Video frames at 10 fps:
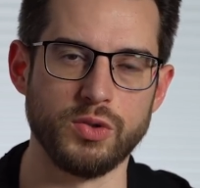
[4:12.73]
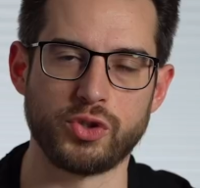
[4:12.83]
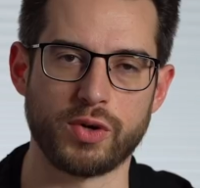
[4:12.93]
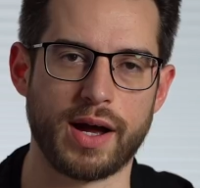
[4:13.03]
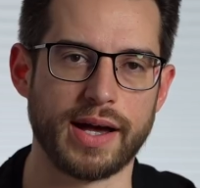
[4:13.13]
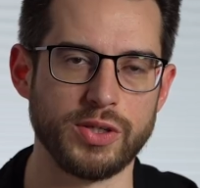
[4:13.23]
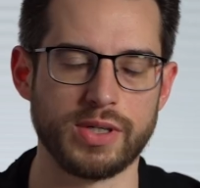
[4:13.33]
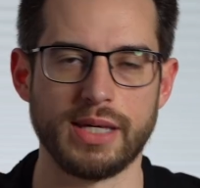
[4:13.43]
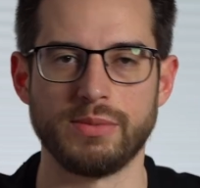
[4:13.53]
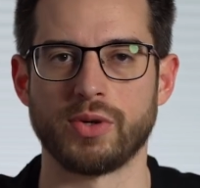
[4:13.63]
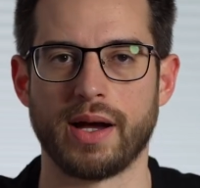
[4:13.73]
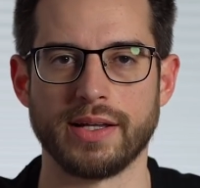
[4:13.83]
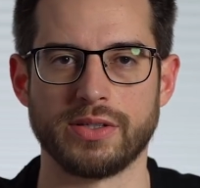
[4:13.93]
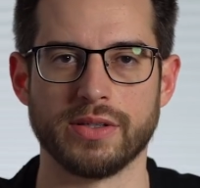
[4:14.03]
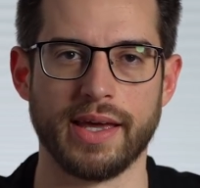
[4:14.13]
You try, you keep
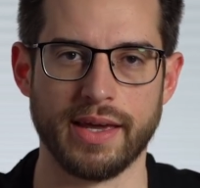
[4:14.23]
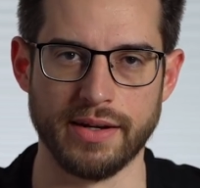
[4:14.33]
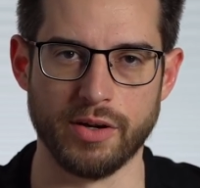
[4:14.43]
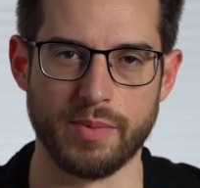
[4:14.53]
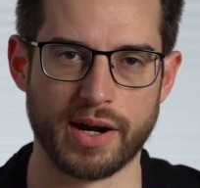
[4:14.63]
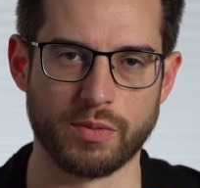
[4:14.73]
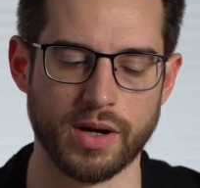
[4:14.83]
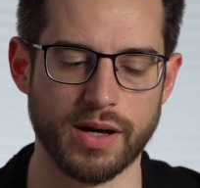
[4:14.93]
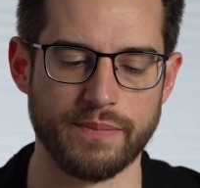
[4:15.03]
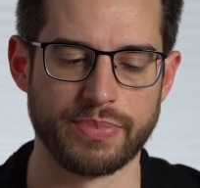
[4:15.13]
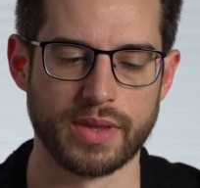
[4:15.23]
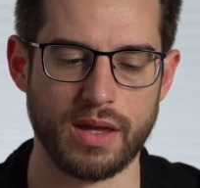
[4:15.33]
trying till the end, no matter what.